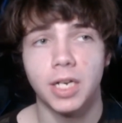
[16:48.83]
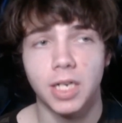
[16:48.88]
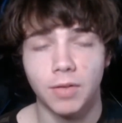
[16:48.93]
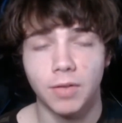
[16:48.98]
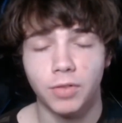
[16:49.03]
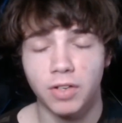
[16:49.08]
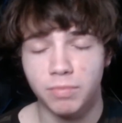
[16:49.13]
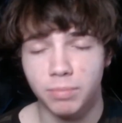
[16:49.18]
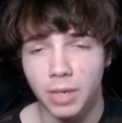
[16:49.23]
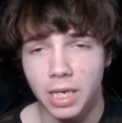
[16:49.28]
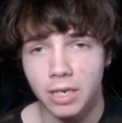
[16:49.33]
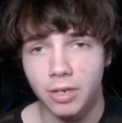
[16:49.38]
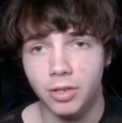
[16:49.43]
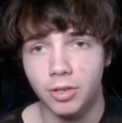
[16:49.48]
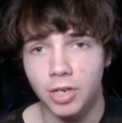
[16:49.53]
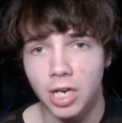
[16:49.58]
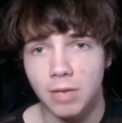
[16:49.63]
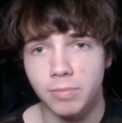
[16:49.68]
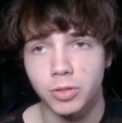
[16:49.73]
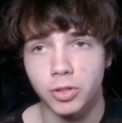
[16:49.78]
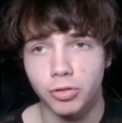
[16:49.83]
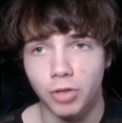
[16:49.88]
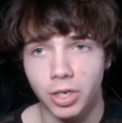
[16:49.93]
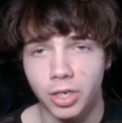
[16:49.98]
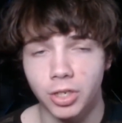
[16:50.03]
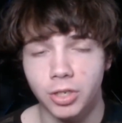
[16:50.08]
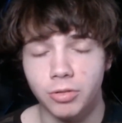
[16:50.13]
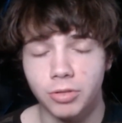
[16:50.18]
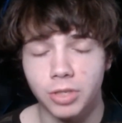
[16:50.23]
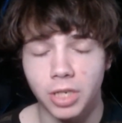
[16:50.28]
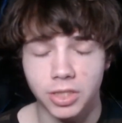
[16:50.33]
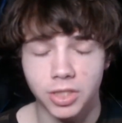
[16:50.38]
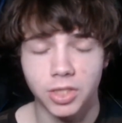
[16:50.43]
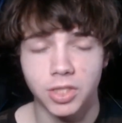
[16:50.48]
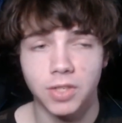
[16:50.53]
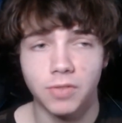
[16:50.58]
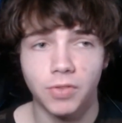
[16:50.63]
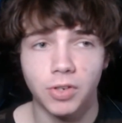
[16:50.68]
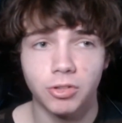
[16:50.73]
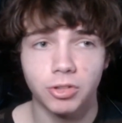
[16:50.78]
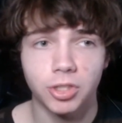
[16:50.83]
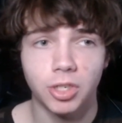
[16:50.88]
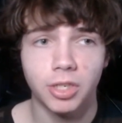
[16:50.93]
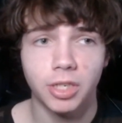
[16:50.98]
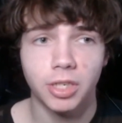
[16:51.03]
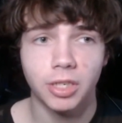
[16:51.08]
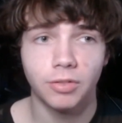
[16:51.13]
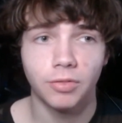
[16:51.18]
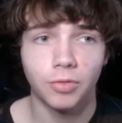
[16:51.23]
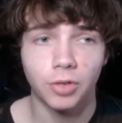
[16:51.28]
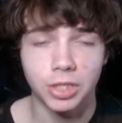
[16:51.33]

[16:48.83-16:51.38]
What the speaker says: I definitely have played other games and tried to do toxicity videos on it.